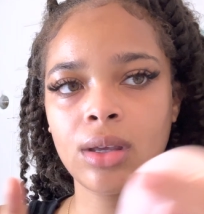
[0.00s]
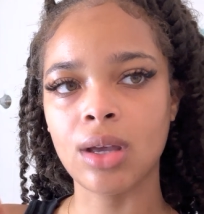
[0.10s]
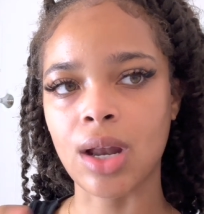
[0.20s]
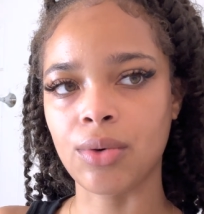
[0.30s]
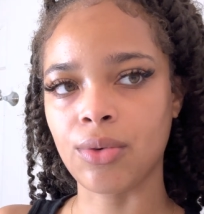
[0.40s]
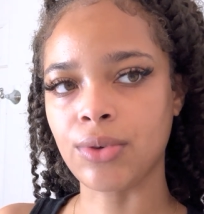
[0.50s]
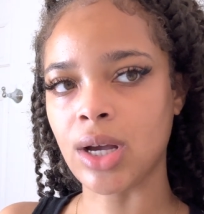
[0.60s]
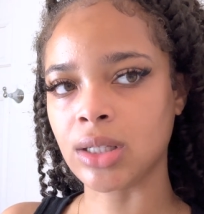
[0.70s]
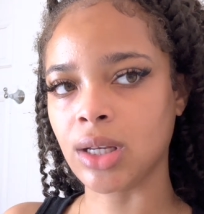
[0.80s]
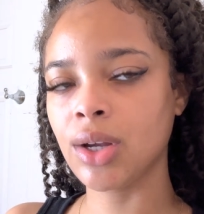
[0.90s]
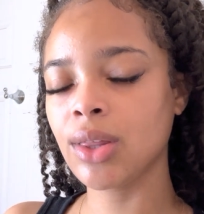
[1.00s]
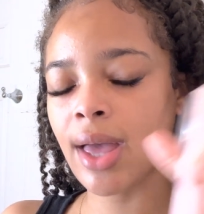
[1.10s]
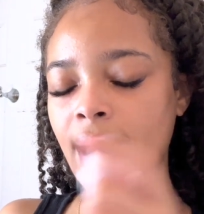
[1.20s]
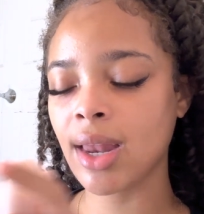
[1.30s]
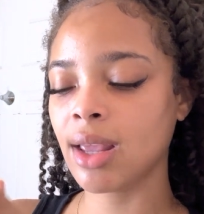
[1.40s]
I don't know if y'all can hear
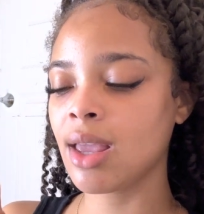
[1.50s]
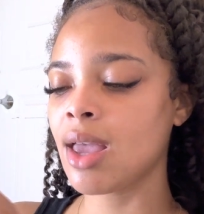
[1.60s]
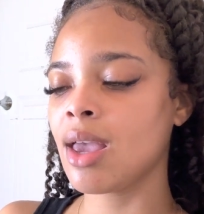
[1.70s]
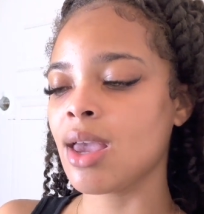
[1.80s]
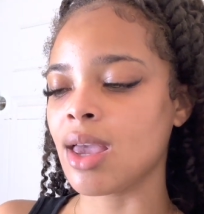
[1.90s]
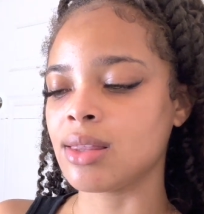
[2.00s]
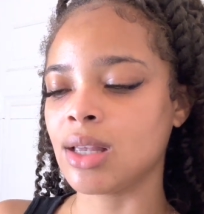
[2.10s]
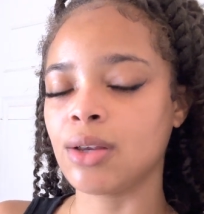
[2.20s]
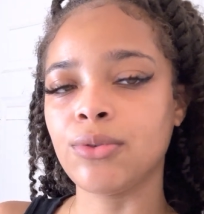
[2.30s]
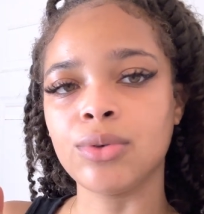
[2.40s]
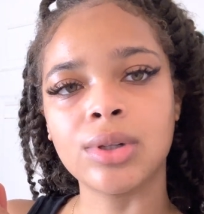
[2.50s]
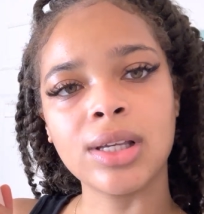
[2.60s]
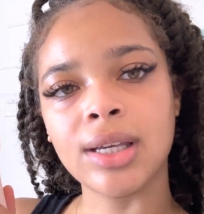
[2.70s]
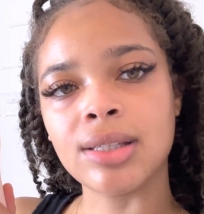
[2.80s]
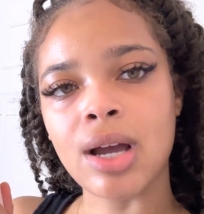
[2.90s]
that. And then if you
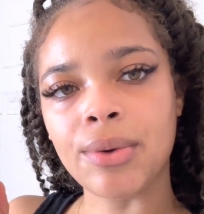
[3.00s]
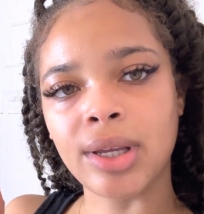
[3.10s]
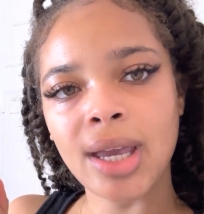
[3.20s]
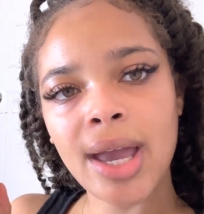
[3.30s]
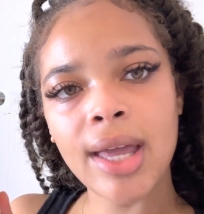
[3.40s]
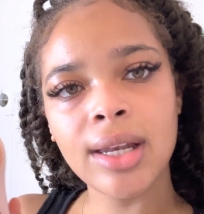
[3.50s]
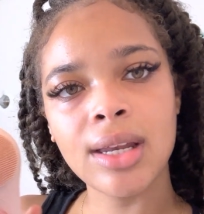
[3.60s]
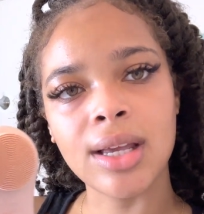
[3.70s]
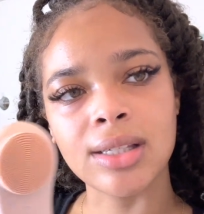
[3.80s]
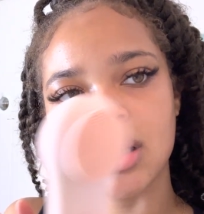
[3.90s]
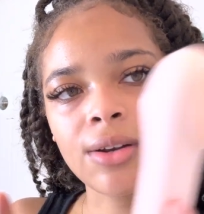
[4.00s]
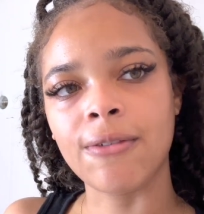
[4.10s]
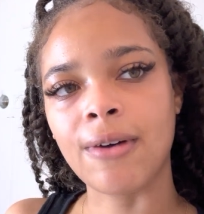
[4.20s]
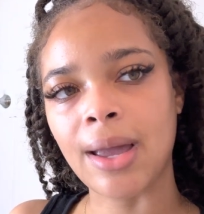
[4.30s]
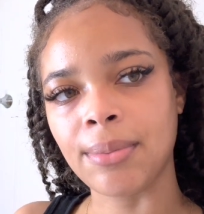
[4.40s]
click it down again, it's gonna
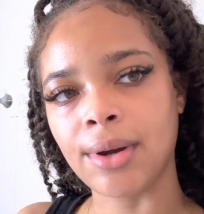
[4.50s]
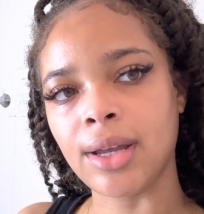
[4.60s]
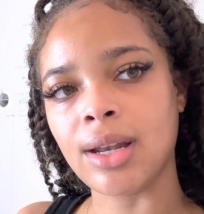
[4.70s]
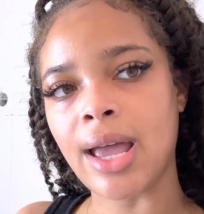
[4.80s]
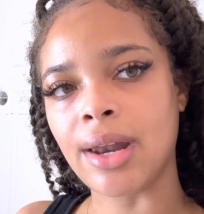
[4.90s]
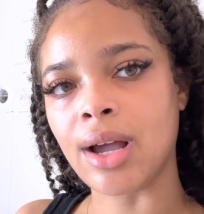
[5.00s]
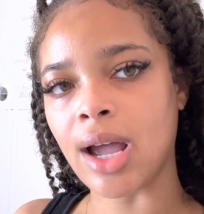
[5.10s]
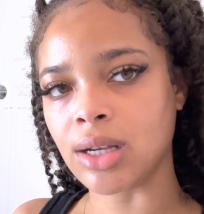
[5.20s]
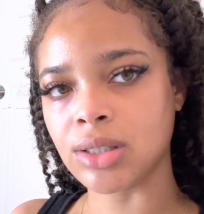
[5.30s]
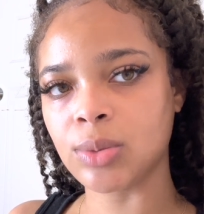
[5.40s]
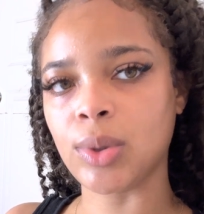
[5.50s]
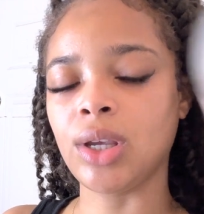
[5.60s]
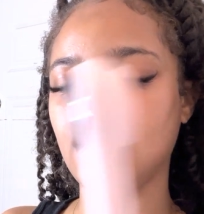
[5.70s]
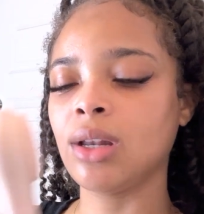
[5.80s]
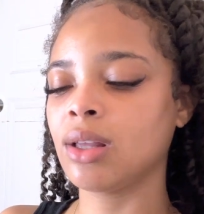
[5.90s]
vibrate at a higher
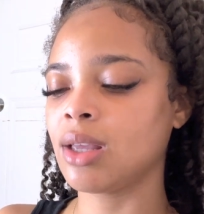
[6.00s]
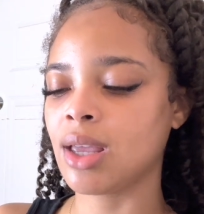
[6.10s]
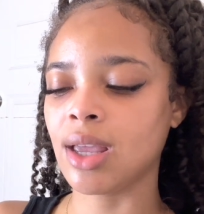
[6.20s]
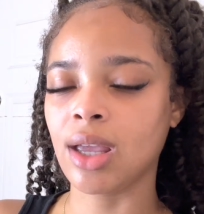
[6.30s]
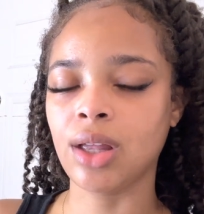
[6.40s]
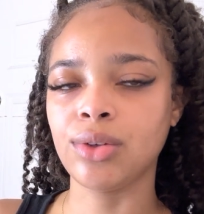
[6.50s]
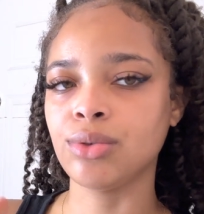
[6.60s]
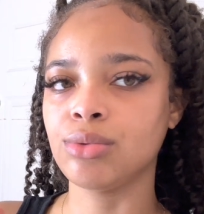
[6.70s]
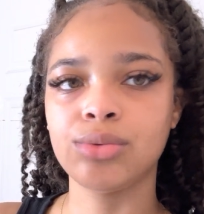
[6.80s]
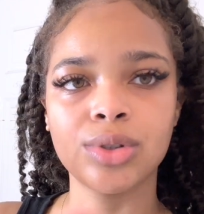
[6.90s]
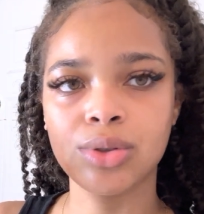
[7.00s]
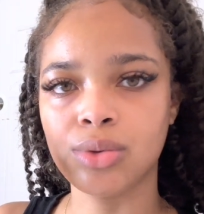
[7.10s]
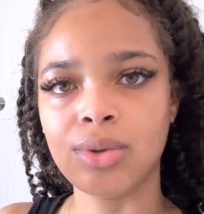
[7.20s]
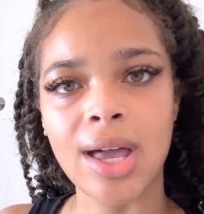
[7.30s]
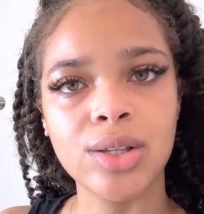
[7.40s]
speed, and you just
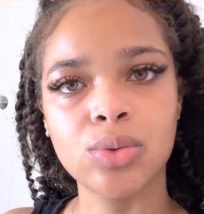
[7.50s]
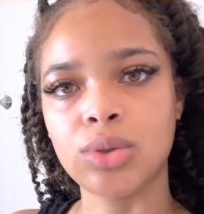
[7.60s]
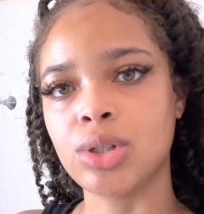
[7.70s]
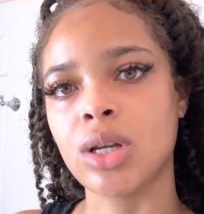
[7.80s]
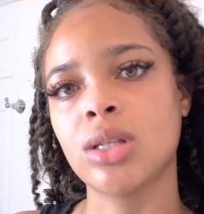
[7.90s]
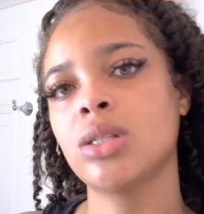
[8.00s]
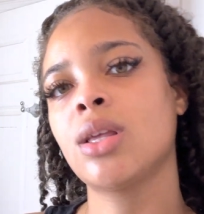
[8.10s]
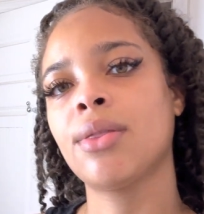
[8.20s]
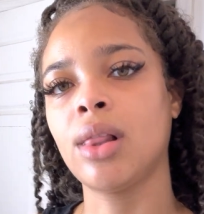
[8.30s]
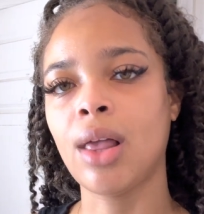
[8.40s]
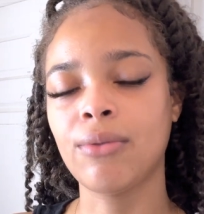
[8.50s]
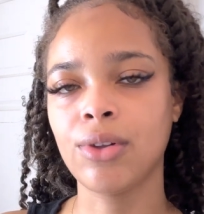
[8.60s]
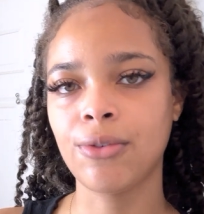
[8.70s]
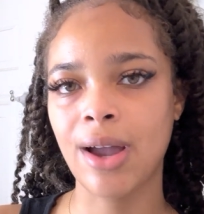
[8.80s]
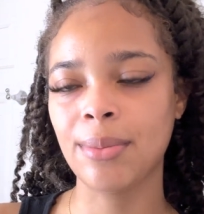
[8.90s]
do that to adjust the
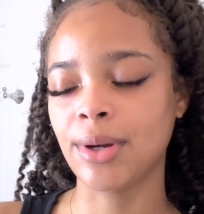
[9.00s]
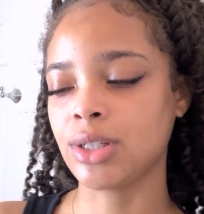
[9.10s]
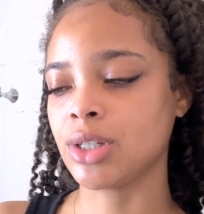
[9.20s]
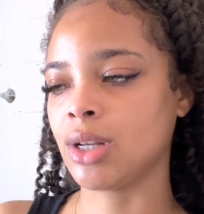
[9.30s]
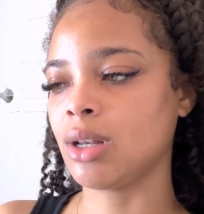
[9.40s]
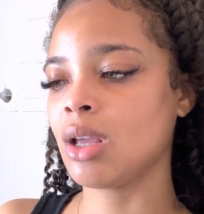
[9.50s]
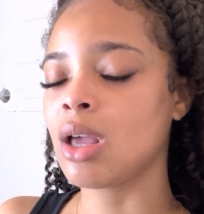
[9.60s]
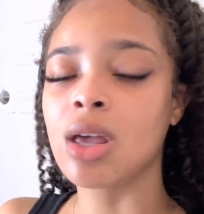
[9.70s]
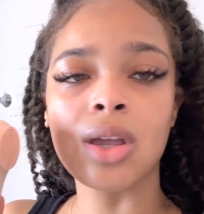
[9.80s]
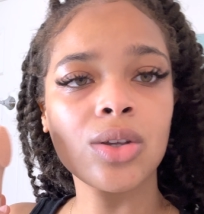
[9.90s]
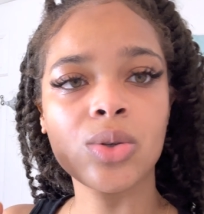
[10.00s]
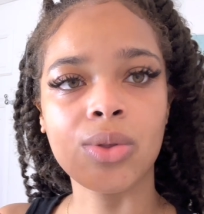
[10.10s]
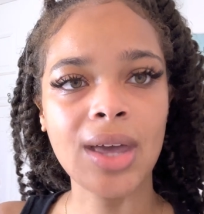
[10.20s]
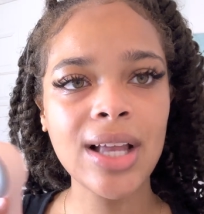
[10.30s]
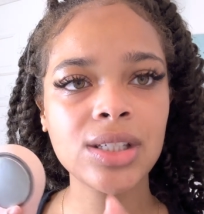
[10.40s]
level of vibration. So
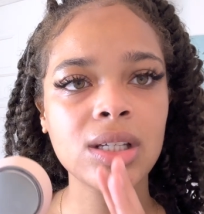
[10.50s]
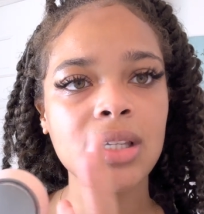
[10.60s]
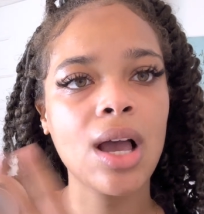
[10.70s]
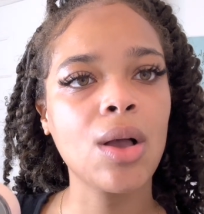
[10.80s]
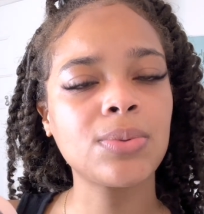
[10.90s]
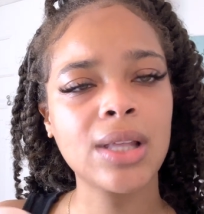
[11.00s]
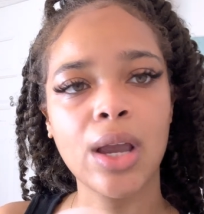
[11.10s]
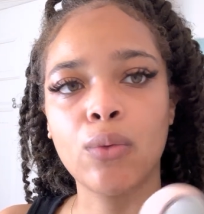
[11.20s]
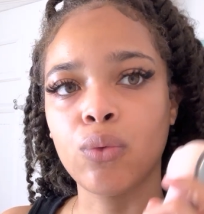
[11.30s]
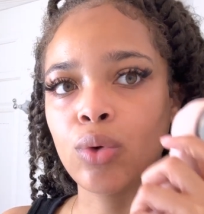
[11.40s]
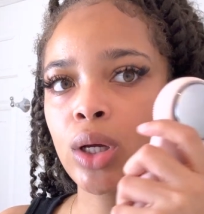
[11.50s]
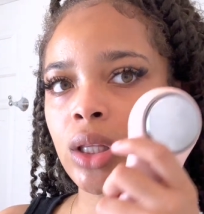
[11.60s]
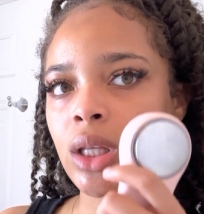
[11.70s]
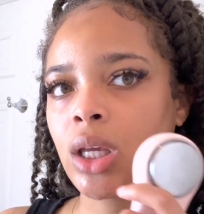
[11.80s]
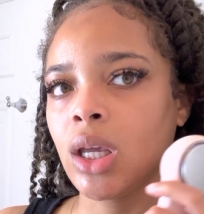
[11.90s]
that just helps like
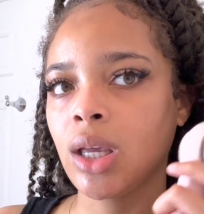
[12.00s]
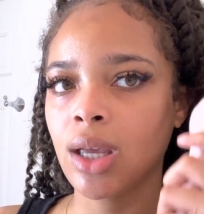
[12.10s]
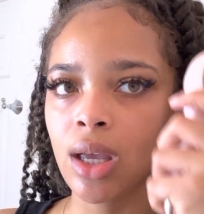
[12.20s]
really